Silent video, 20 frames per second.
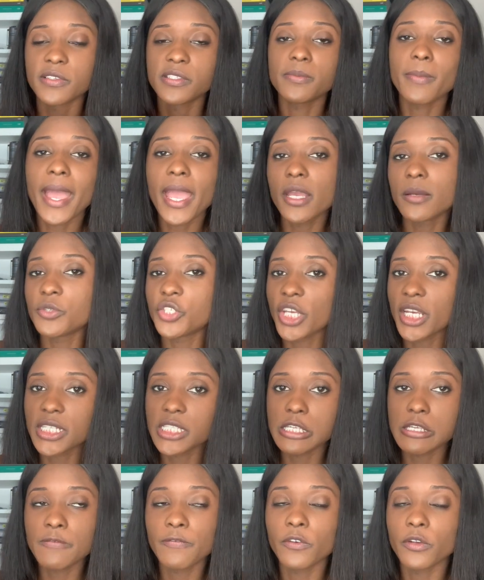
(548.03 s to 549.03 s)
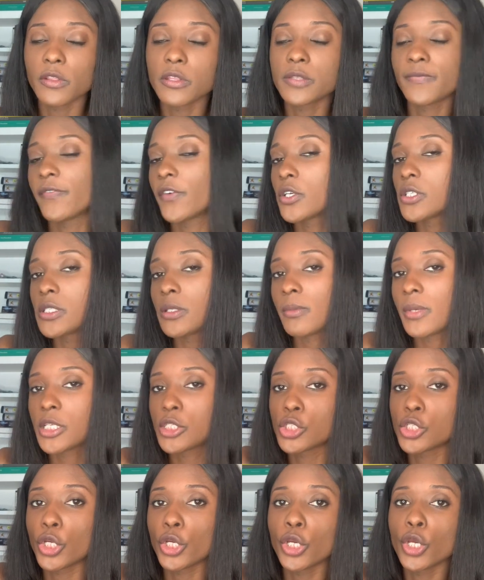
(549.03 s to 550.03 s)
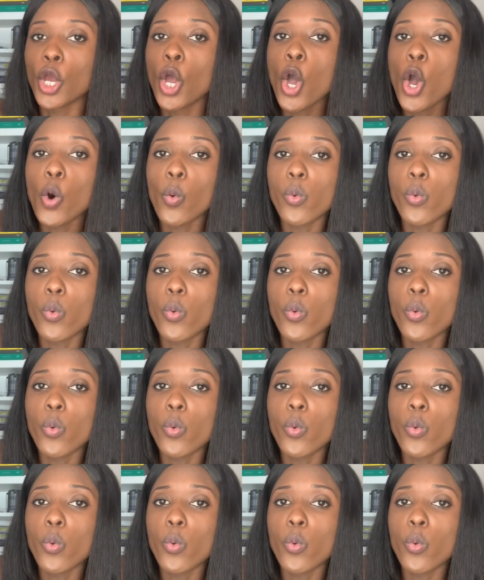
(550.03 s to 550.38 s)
because my objective for the first semester